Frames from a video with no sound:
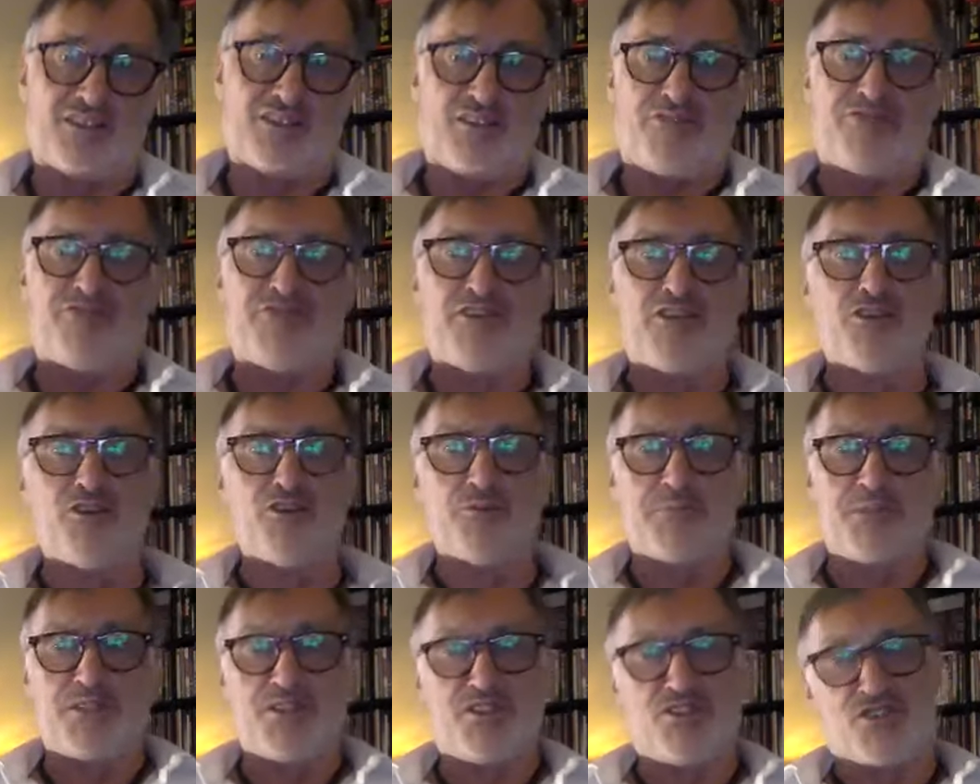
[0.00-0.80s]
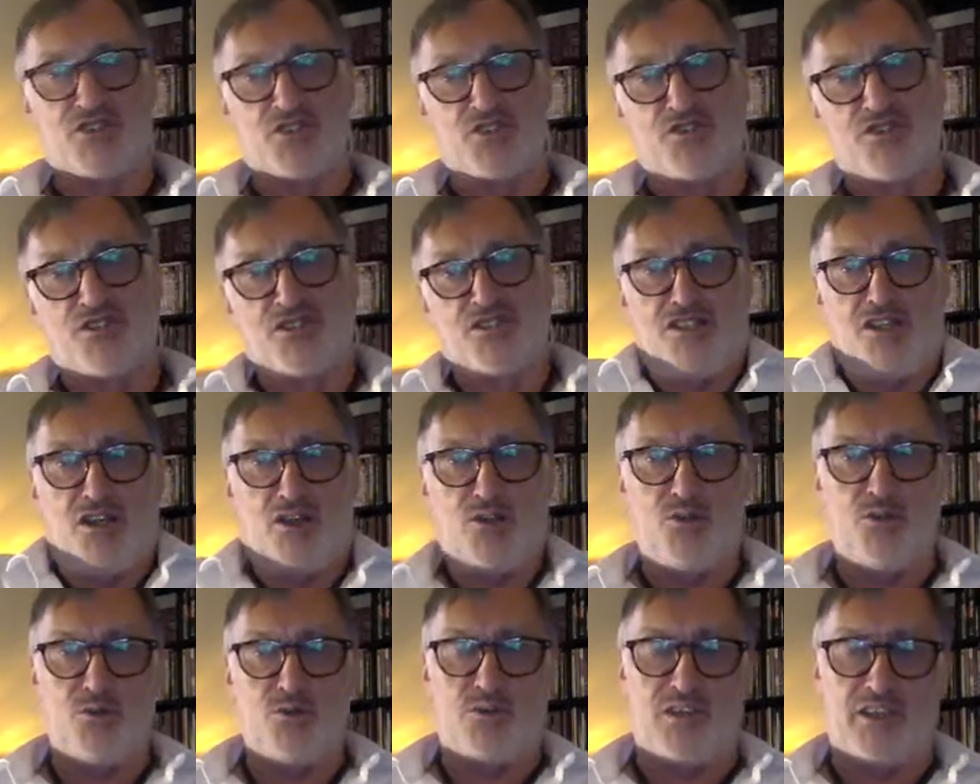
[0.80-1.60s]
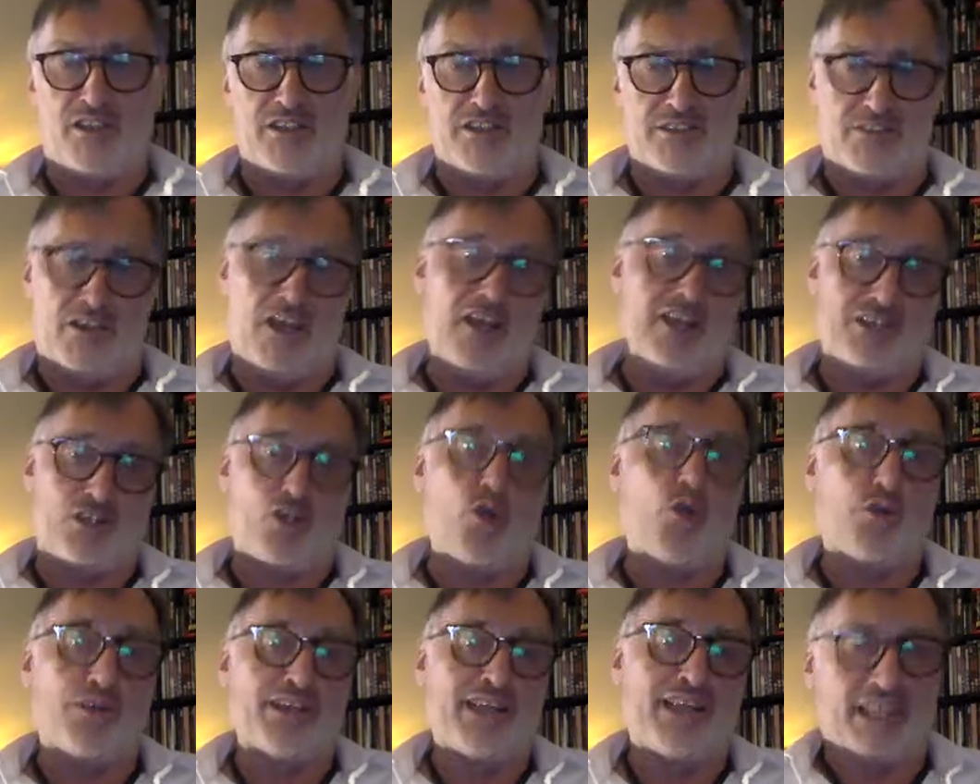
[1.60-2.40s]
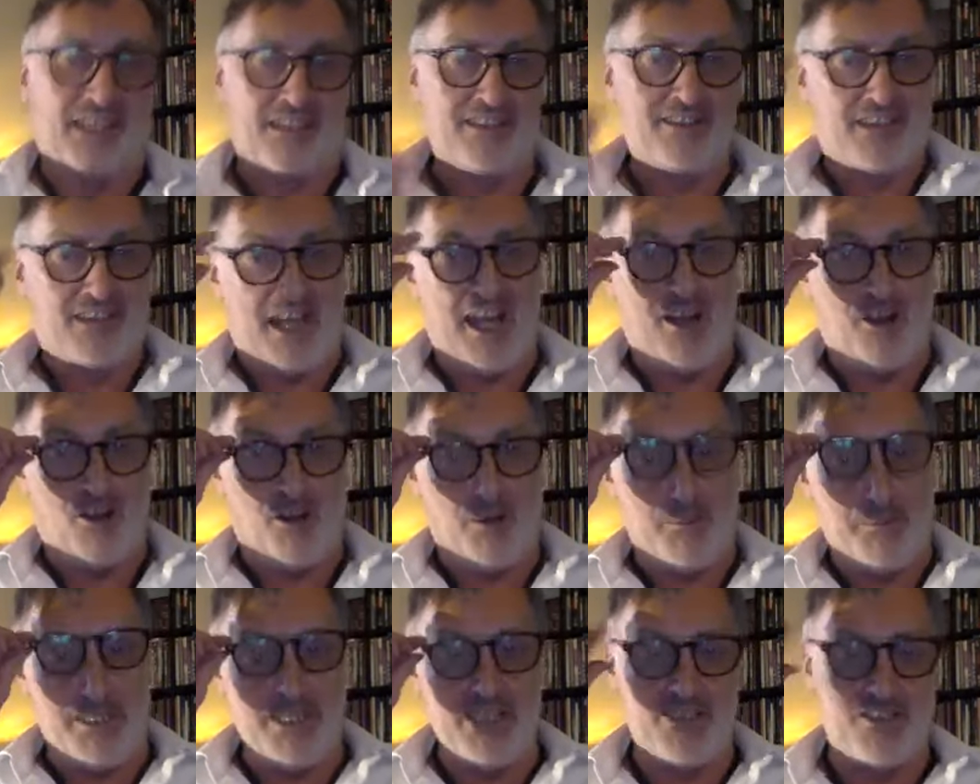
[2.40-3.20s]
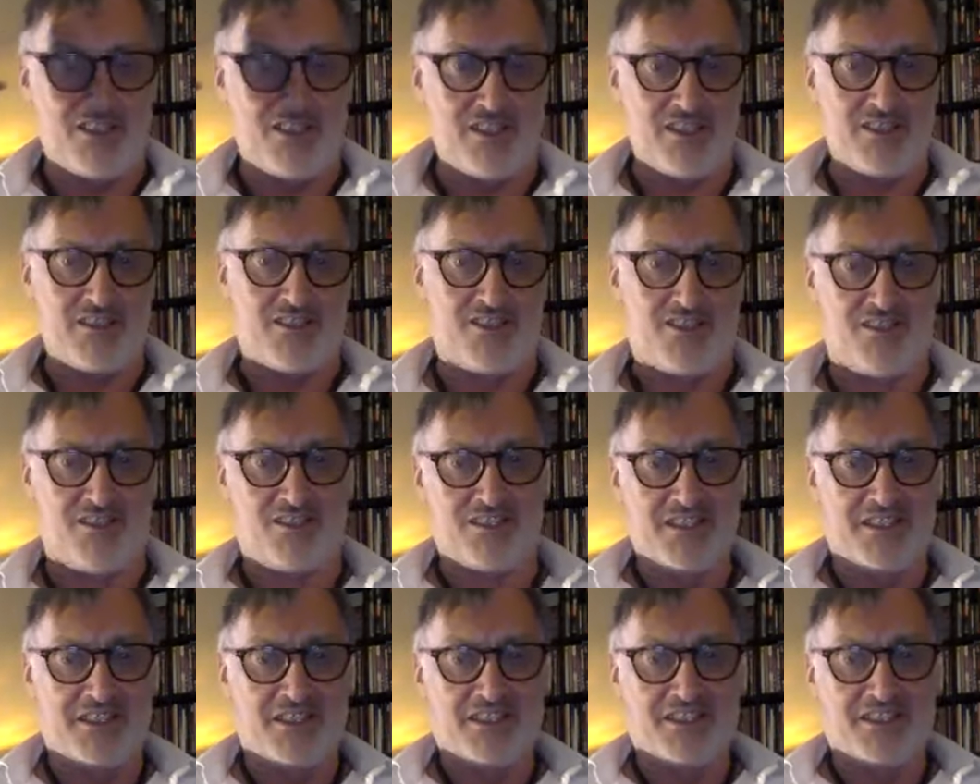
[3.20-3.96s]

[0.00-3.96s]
that the film is just so kind of iconic now. I mean, it's it's